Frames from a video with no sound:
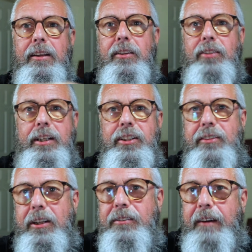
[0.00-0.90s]
such and
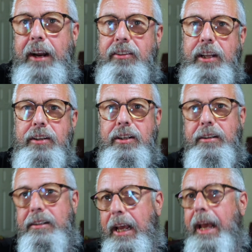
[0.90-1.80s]
such fire
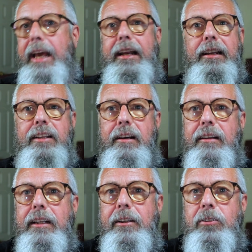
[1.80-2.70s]
station 10 and you
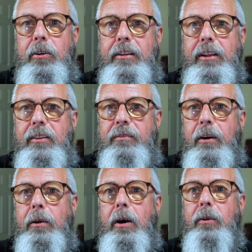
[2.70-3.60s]
took these
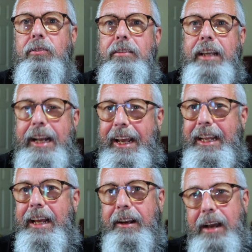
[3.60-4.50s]
photos, can I
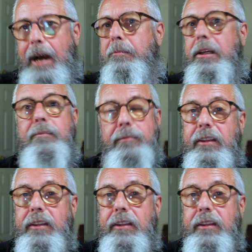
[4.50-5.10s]
get a copy?